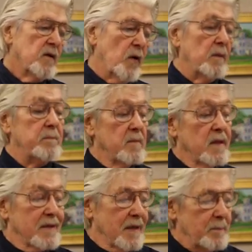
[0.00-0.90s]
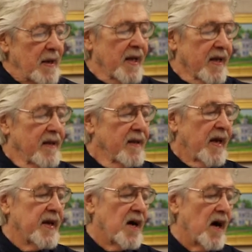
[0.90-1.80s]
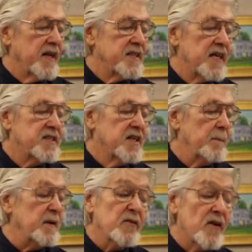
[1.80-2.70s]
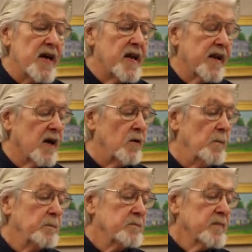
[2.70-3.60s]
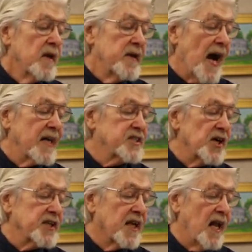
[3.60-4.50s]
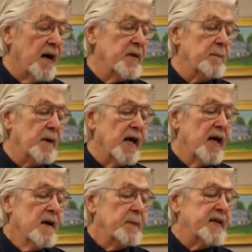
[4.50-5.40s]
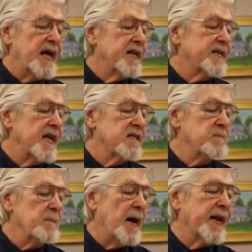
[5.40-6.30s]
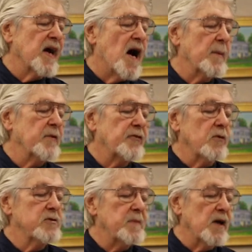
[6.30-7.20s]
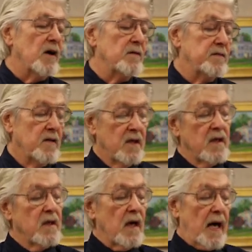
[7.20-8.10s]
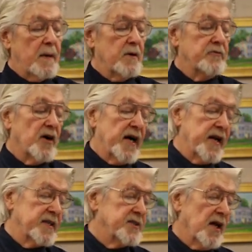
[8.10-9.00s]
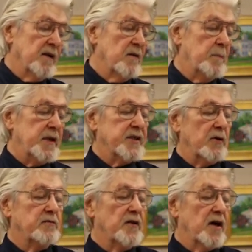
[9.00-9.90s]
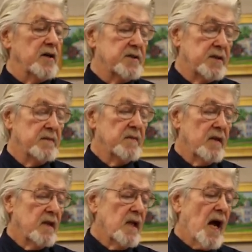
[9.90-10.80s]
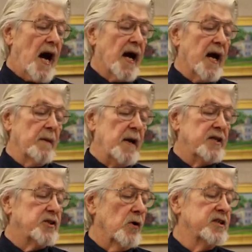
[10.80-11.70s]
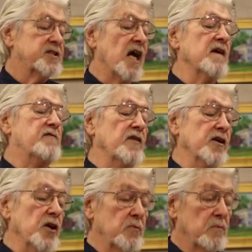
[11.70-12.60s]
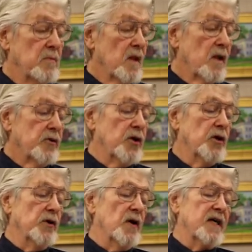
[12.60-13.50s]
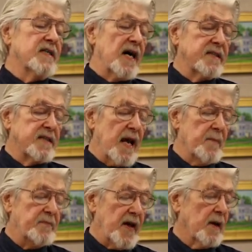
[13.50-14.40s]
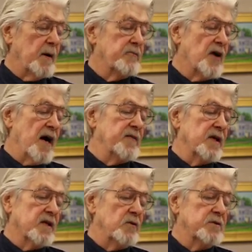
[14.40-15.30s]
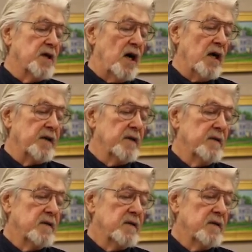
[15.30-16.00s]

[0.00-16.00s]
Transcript: Well, Billy in the cart is hitched up and ready to go. Now I start to climb in the buggy, but Daddy takes me by the arm and throws me off. I'm going to try that son of a bitch out first. I got to make sure it's safe for you. You don't know a goddamn thing about driving a goat cart.